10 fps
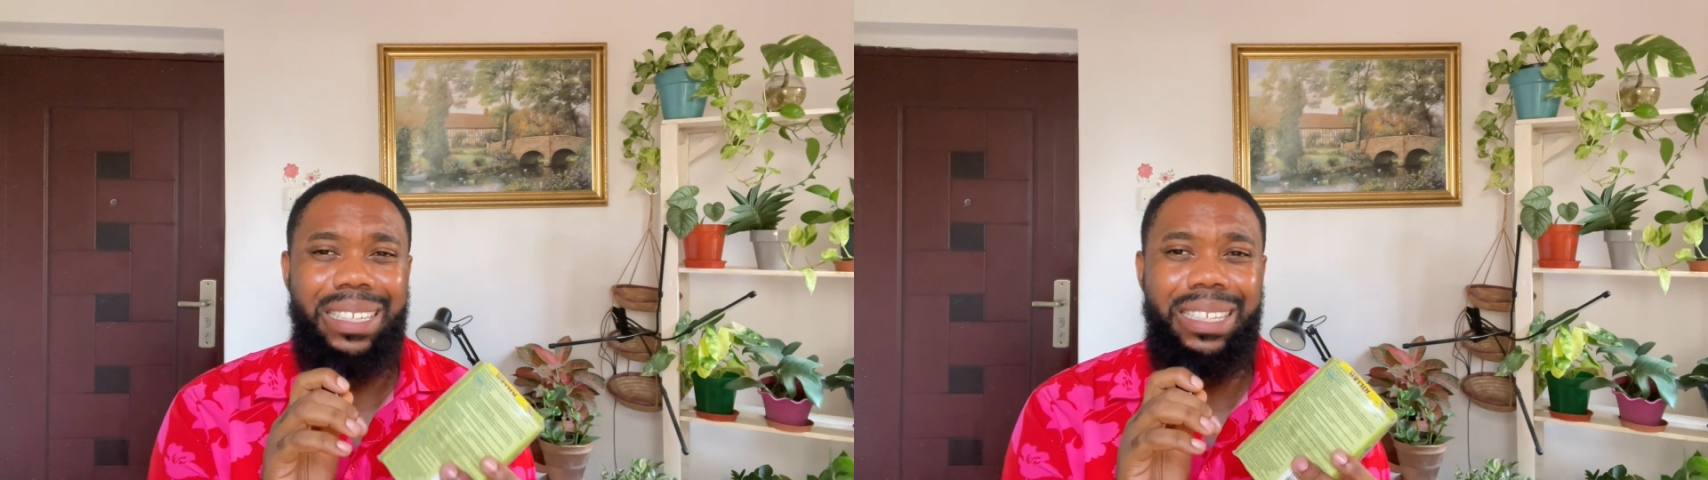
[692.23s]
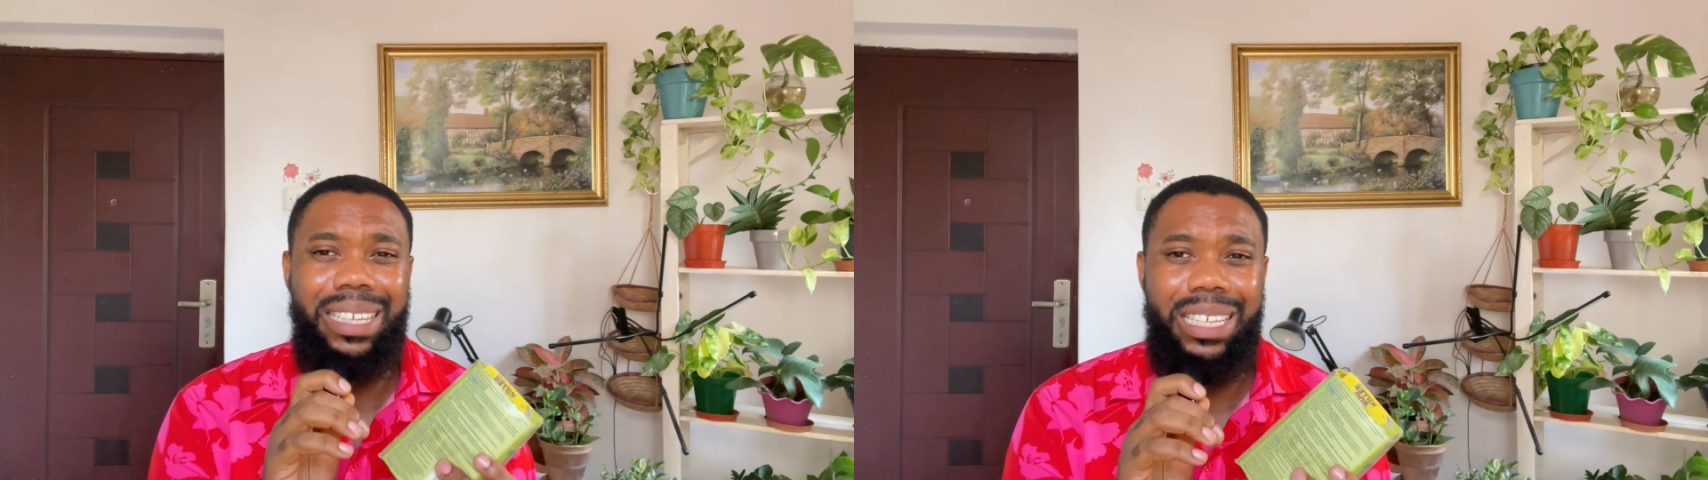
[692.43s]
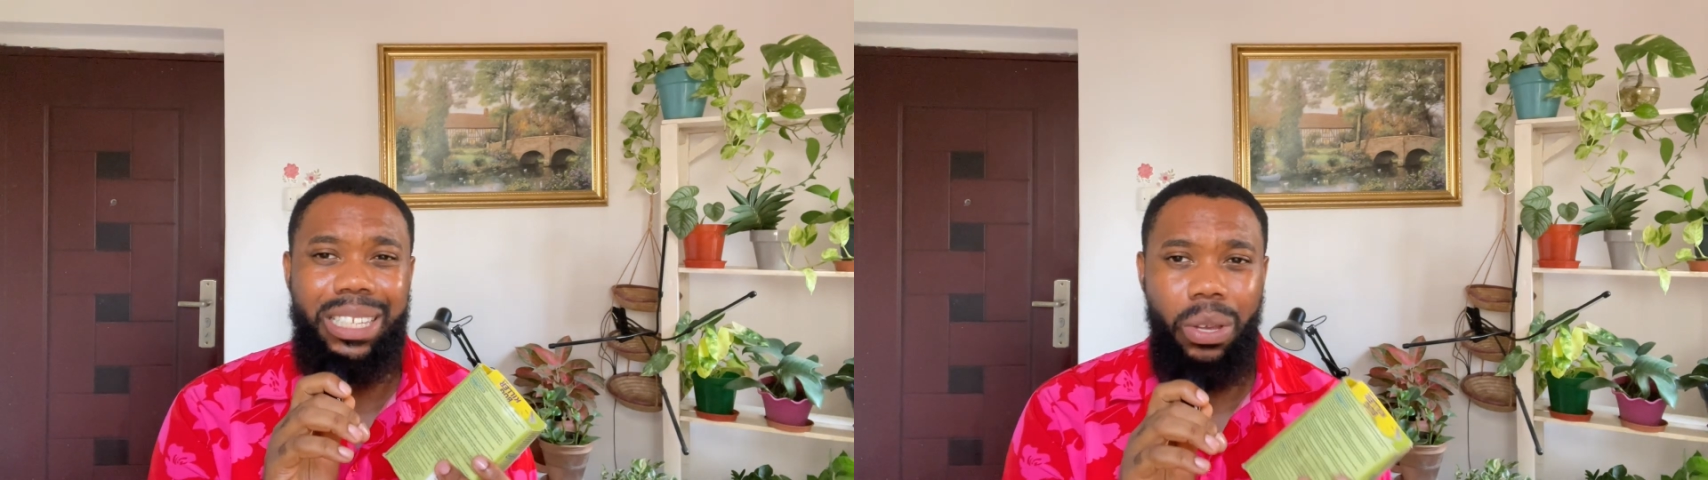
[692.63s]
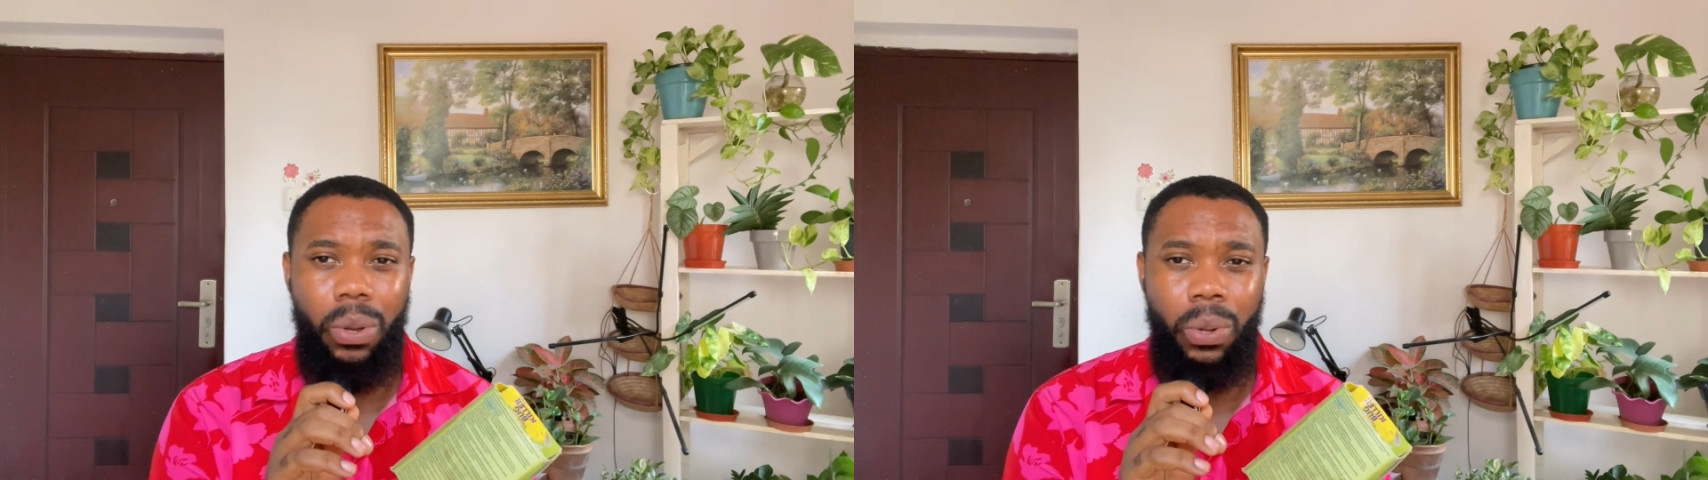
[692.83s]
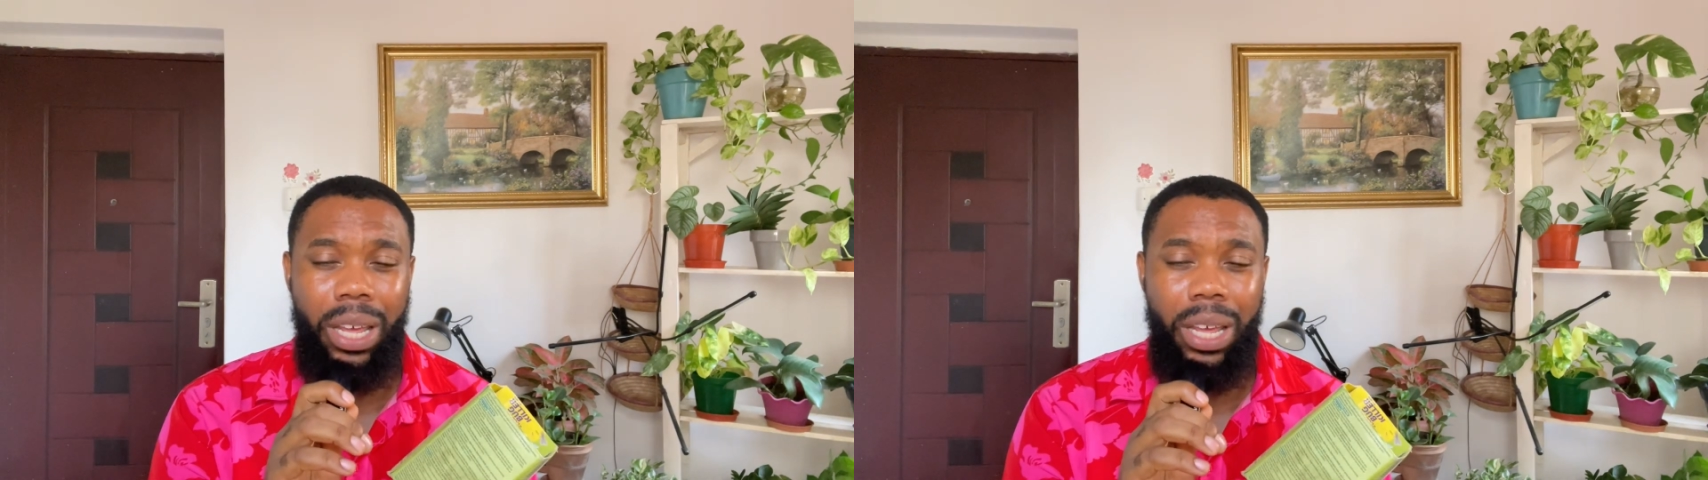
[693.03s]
detailed,